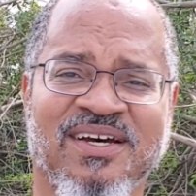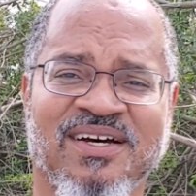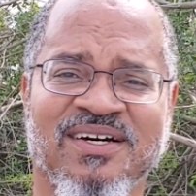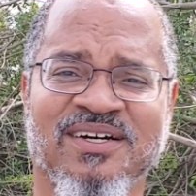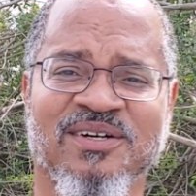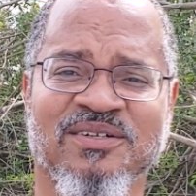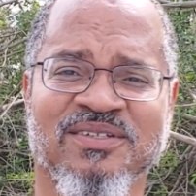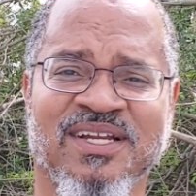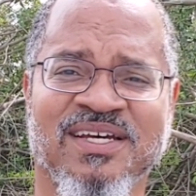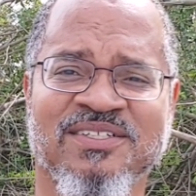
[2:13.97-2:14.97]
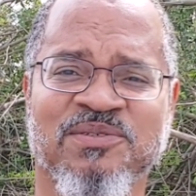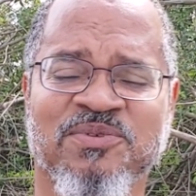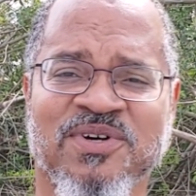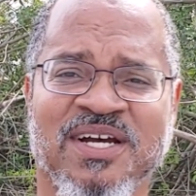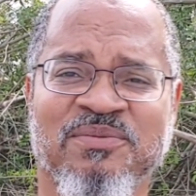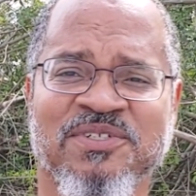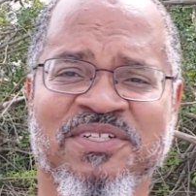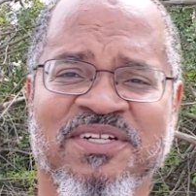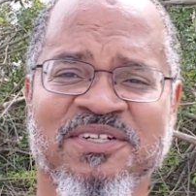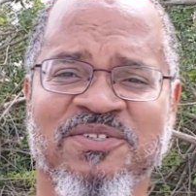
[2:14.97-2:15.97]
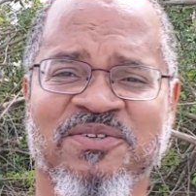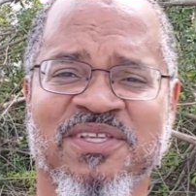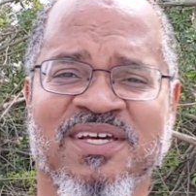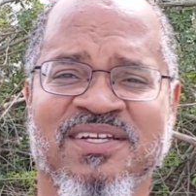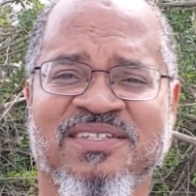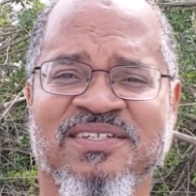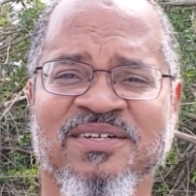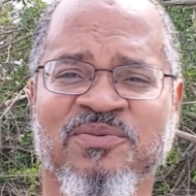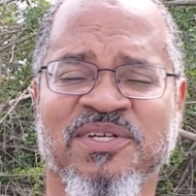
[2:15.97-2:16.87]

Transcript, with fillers: Uh, like, subscribe, and share so that uh,